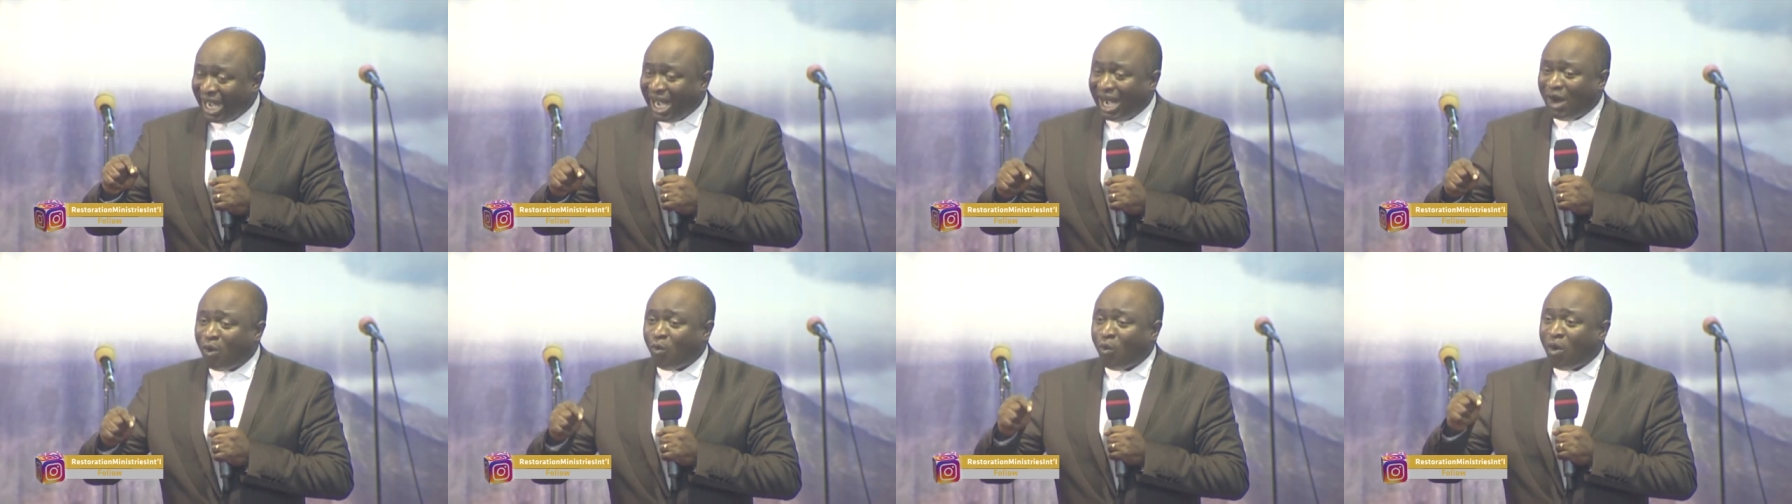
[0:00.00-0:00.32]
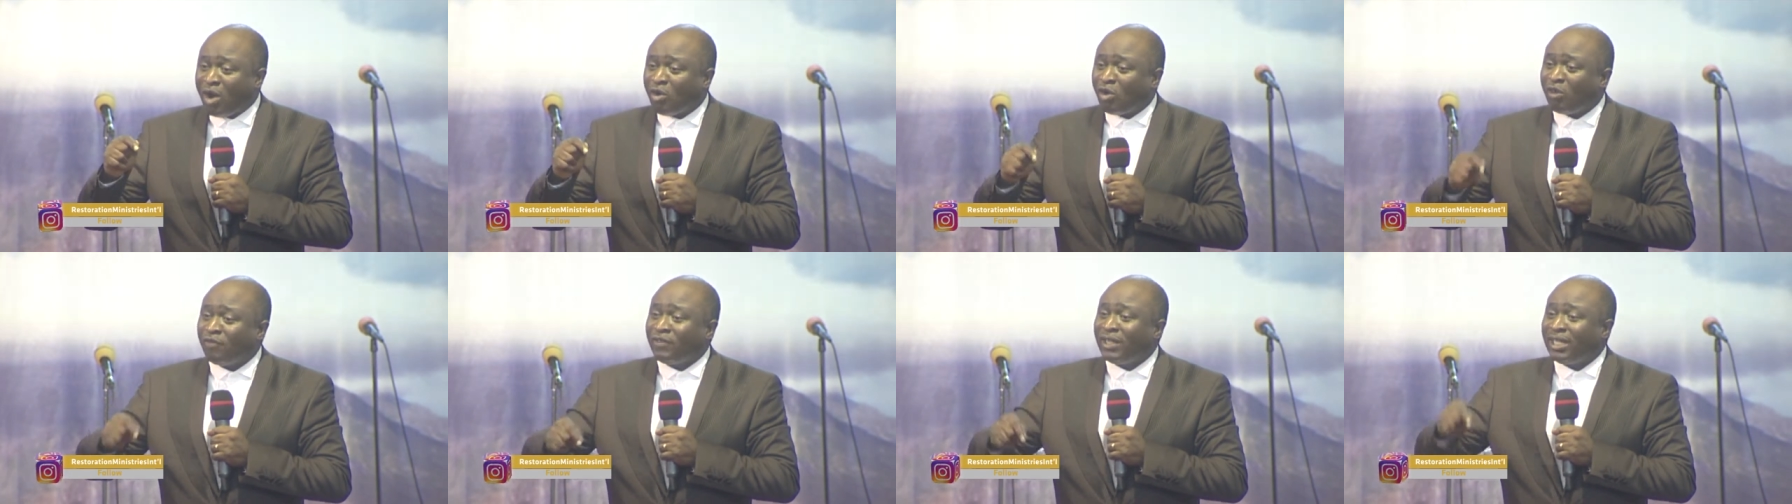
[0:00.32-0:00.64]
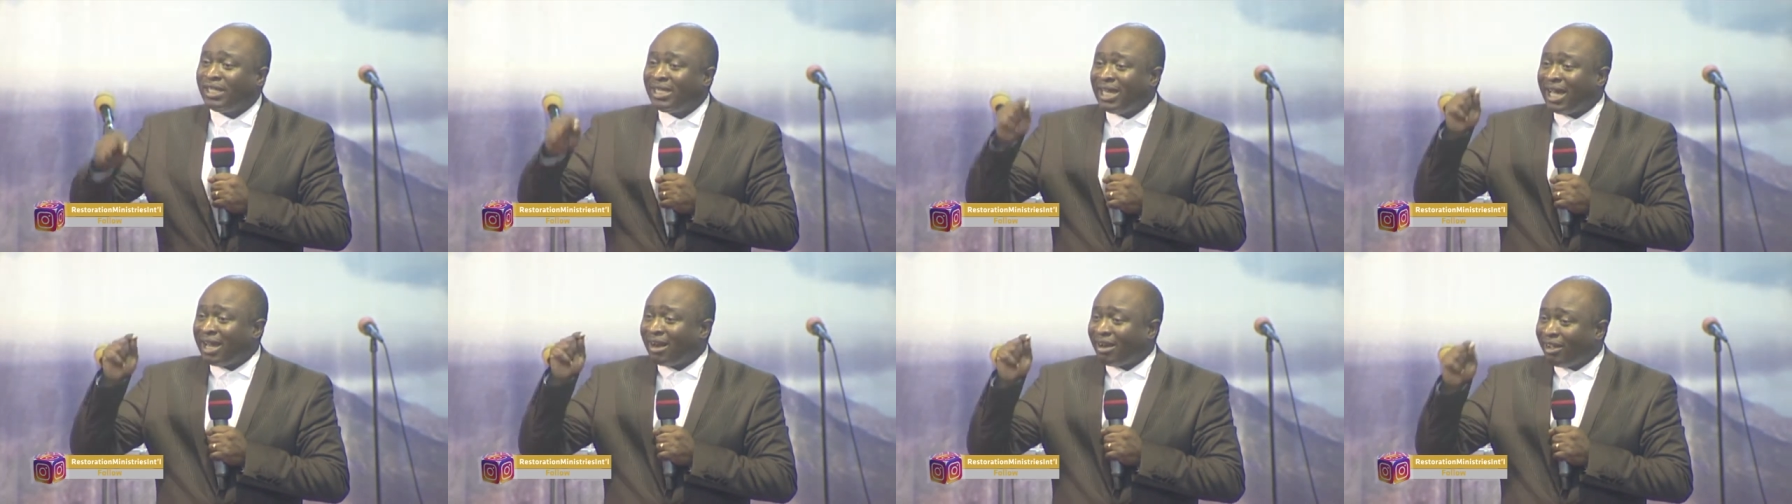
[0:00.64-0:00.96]
and one of
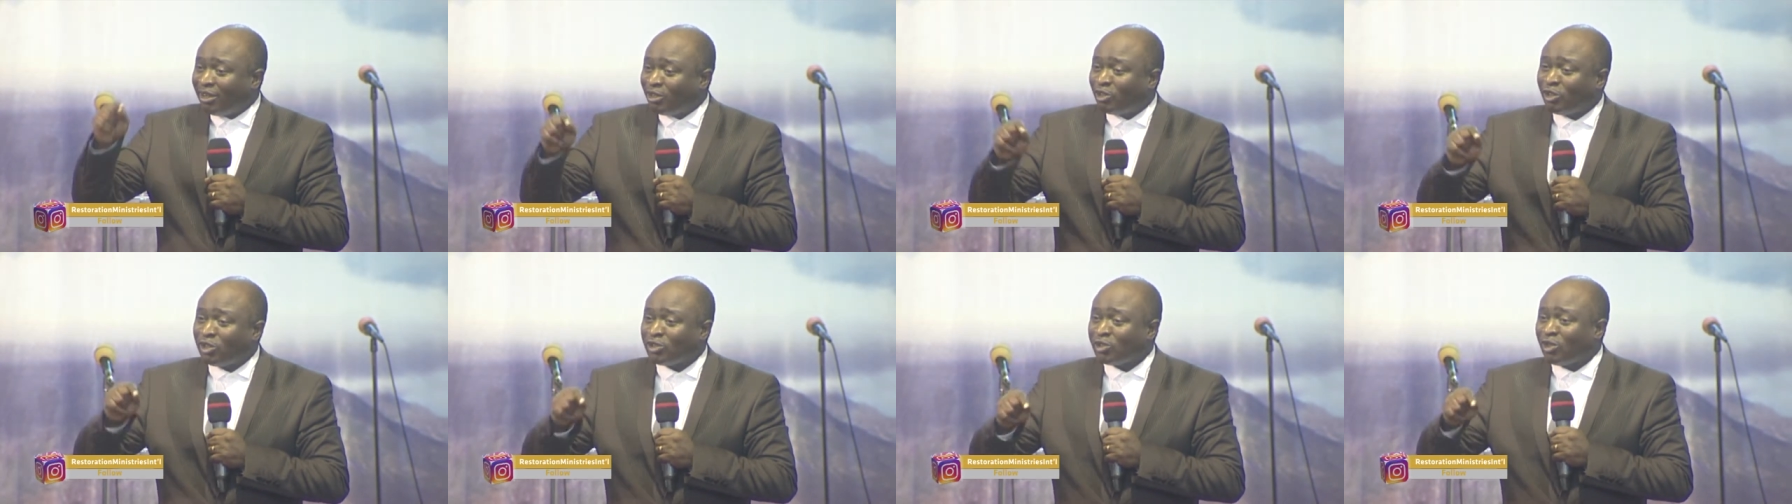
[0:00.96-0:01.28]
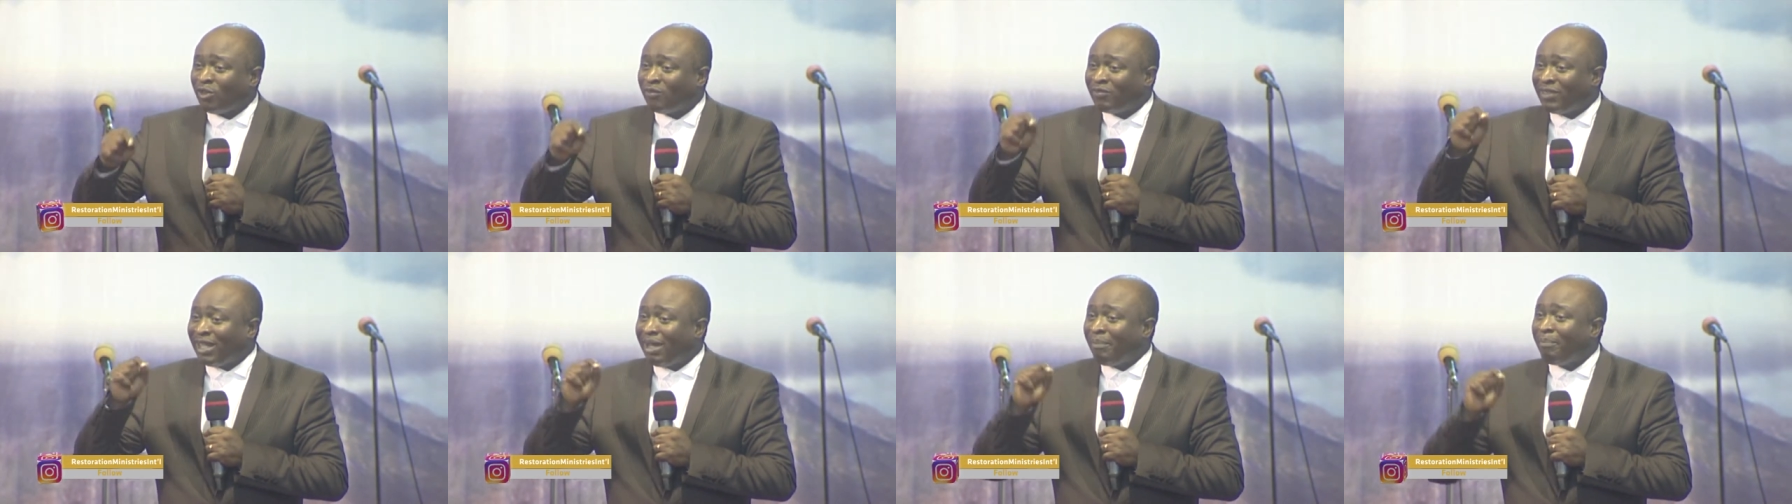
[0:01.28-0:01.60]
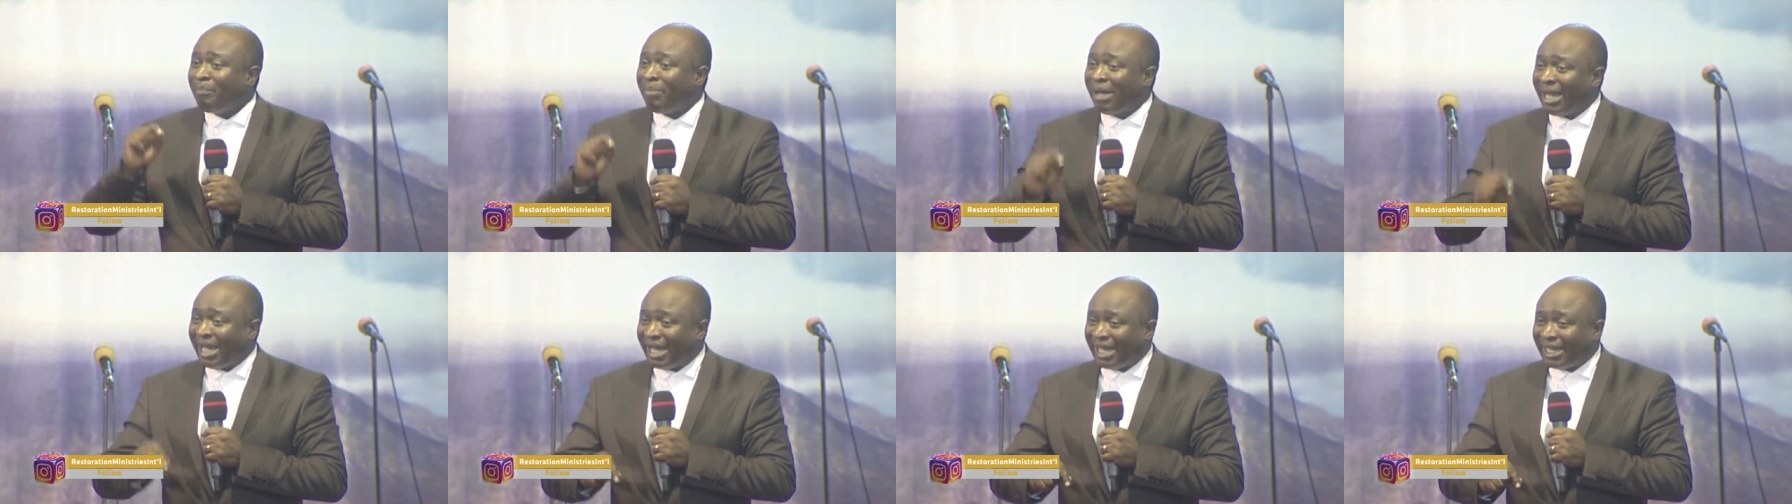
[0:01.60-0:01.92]
the directors of
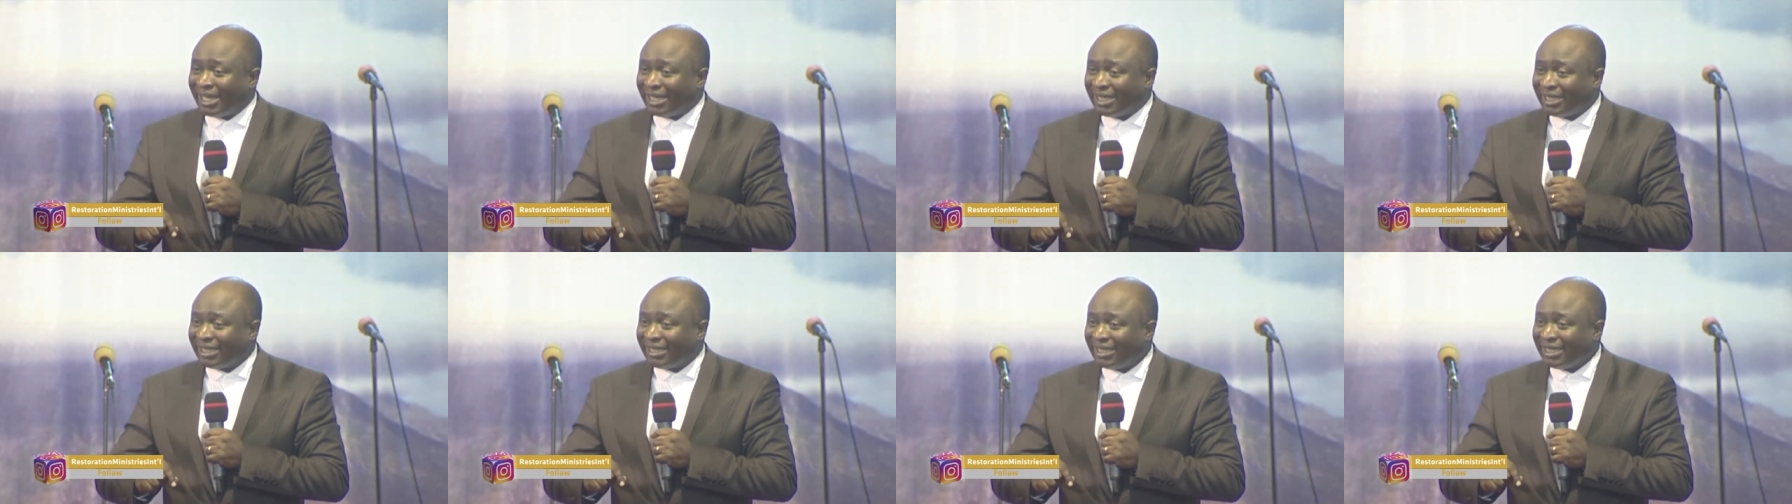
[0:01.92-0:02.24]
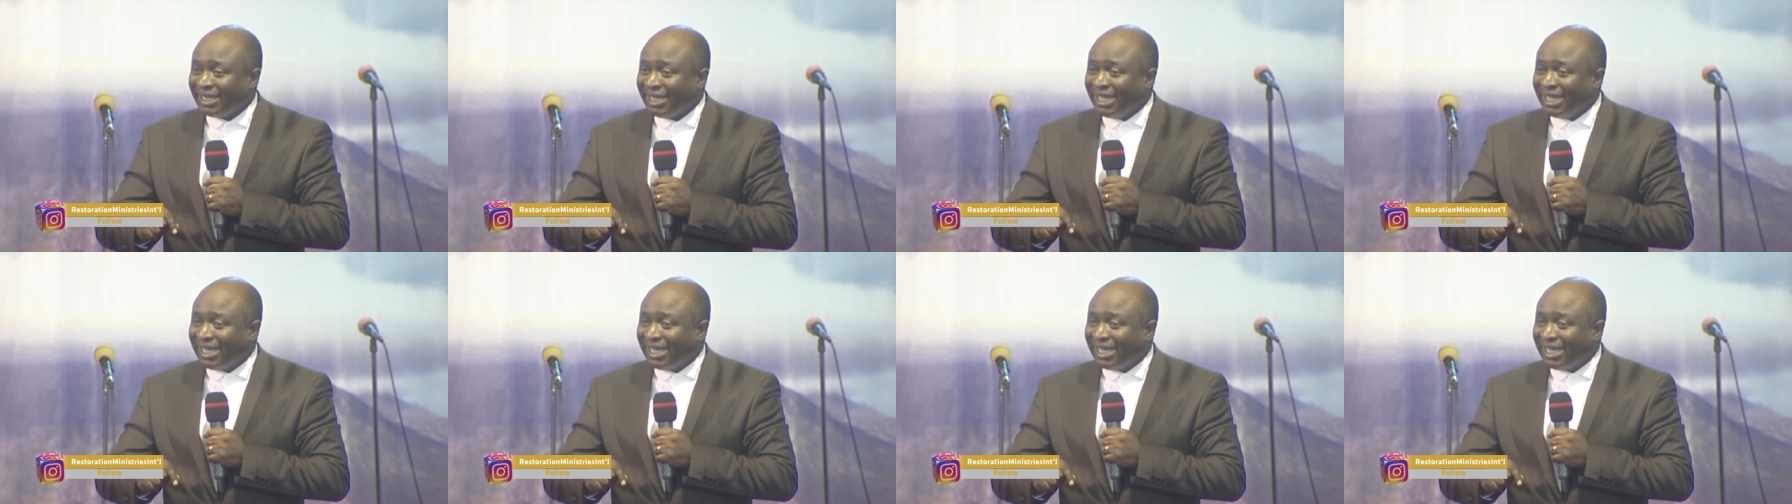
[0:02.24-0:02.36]
that bank